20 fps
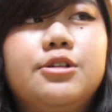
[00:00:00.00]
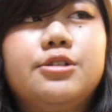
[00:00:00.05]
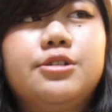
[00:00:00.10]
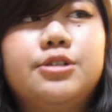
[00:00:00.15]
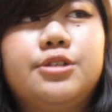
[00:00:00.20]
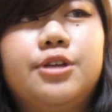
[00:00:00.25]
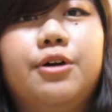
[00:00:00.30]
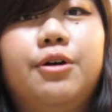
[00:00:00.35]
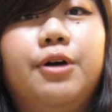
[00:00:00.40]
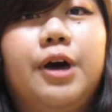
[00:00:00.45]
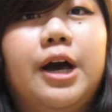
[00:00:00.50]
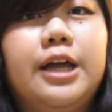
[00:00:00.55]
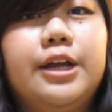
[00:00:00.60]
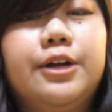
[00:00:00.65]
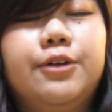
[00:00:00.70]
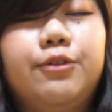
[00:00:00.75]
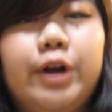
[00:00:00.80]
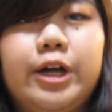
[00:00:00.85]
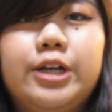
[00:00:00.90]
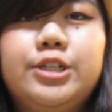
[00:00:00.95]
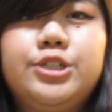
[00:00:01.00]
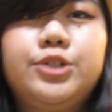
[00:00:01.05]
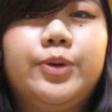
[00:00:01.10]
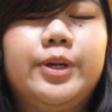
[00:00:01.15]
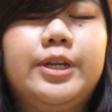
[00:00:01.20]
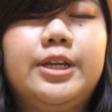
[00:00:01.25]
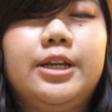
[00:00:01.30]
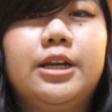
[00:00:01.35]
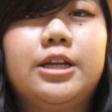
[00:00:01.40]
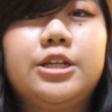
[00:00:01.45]
So I
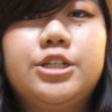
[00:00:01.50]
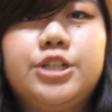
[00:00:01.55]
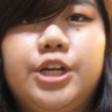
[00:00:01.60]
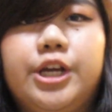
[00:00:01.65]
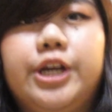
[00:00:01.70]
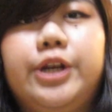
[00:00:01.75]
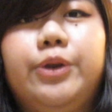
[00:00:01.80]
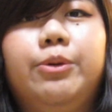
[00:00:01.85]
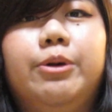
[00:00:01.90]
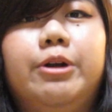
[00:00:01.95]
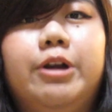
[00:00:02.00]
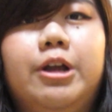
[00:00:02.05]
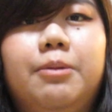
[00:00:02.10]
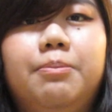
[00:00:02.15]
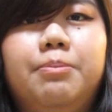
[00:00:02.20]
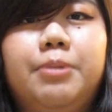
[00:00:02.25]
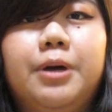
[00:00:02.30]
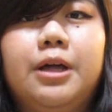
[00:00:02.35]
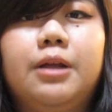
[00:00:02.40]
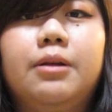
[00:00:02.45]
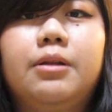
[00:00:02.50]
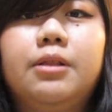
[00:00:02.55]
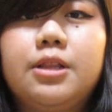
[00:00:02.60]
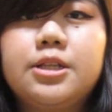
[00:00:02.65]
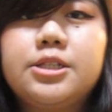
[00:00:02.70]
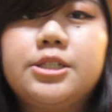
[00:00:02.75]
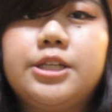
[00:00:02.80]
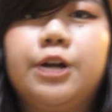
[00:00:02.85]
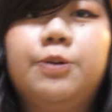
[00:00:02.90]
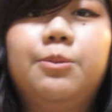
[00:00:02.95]
graduated in January, but the
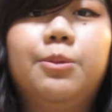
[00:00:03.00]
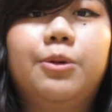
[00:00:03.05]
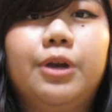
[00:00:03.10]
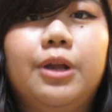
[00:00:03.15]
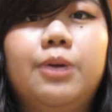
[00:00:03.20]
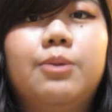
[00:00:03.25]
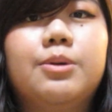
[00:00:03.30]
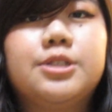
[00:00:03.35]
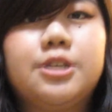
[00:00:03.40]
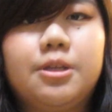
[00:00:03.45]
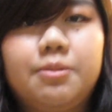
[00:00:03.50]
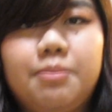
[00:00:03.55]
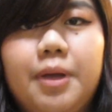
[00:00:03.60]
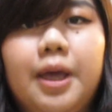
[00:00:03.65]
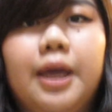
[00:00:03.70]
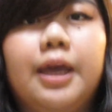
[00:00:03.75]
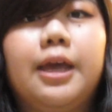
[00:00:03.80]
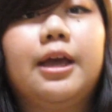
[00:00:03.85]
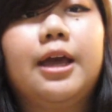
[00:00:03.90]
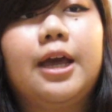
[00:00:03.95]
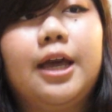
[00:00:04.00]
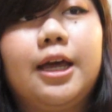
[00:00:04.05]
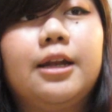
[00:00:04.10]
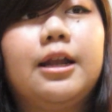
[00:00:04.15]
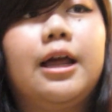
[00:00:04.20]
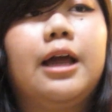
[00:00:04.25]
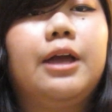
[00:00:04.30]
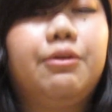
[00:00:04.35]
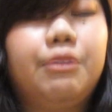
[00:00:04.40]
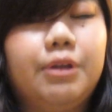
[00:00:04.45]
ceremony was in May
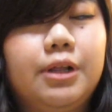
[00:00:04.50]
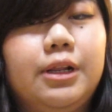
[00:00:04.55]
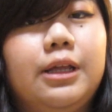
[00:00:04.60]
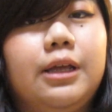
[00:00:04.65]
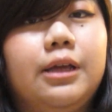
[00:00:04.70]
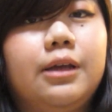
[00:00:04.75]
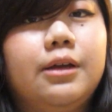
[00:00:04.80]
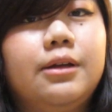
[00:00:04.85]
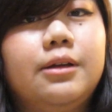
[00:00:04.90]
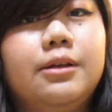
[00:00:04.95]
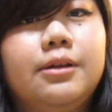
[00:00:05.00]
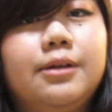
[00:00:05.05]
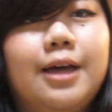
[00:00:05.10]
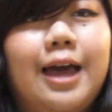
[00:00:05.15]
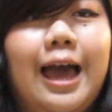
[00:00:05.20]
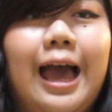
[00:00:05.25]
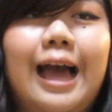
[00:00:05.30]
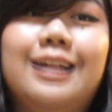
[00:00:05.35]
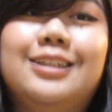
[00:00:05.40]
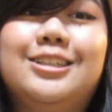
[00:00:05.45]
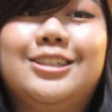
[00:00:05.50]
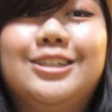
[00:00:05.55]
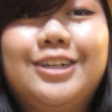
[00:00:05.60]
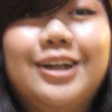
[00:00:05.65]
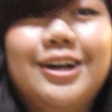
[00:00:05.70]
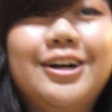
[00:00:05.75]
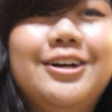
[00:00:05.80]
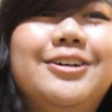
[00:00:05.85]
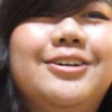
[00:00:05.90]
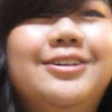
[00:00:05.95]
and I really had to
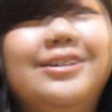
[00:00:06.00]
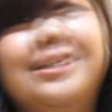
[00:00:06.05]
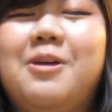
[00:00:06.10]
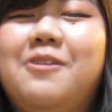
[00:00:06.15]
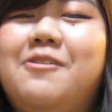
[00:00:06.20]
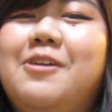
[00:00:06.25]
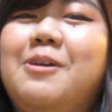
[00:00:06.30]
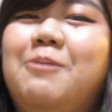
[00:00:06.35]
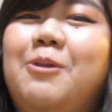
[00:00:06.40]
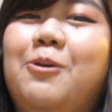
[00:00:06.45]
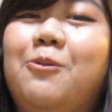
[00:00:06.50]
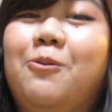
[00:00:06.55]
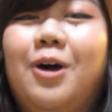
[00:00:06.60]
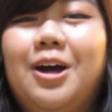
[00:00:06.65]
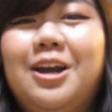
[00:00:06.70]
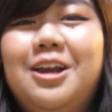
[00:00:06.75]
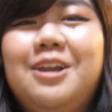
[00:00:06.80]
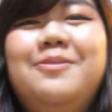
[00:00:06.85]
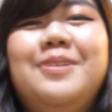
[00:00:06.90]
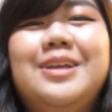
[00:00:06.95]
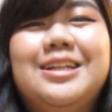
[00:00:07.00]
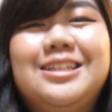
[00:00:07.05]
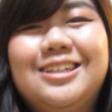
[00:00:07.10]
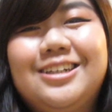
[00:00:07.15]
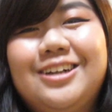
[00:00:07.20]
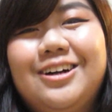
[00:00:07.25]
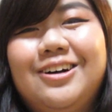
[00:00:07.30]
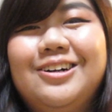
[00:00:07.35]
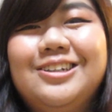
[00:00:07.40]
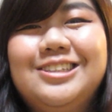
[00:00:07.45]
go. My family wanted me to
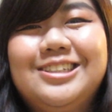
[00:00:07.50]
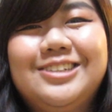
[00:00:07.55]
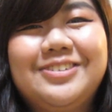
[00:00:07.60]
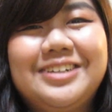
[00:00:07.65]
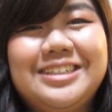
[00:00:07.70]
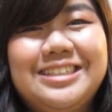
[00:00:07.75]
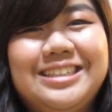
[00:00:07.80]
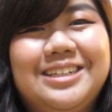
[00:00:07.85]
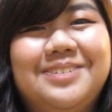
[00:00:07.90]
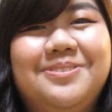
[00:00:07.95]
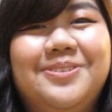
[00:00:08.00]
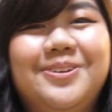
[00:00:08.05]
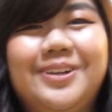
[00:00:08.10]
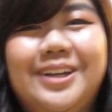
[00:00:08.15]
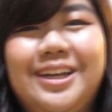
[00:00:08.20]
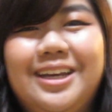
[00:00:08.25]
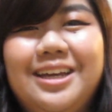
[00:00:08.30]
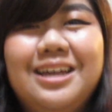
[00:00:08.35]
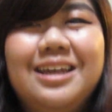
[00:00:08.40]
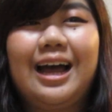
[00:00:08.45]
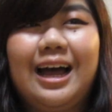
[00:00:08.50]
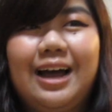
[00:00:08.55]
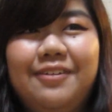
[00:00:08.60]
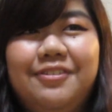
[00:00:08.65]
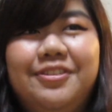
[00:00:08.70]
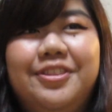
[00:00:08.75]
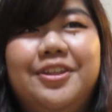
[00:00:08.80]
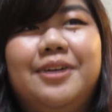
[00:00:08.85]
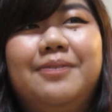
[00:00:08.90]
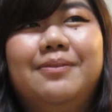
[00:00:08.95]
go to my ceremony.
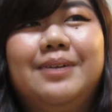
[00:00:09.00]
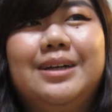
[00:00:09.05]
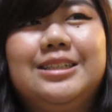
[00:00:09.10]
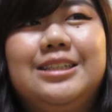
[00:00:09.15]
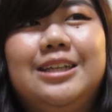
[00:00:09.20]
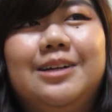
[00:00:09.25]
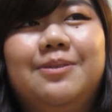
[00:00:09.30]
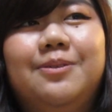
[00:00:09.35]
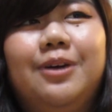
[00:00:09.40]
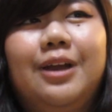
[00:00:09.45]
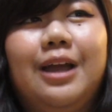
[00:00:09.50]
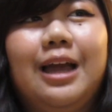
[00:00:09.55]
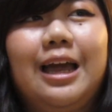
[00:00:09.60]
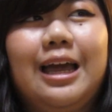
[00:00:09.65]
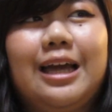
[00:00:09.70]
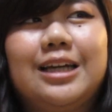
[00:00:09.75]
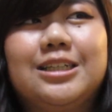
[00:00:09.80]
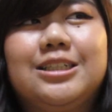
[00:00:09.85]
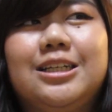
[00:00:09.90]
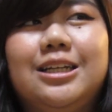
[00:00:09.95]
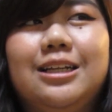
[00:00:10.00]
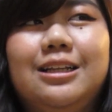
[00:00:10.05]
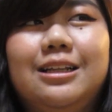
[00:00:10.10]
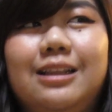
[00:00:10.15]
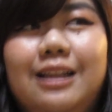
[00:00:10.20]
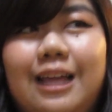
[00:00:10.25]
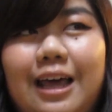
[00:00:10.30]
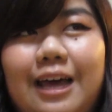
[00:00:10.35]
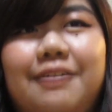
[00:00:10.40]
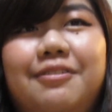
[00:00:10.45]
After my ceremony, I actually
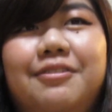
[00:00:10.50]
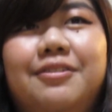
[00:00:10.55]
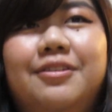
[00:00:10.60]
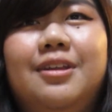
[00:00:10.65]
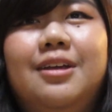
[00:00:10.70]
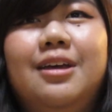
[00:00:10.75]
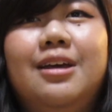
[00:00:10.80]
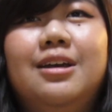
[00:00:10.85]
left.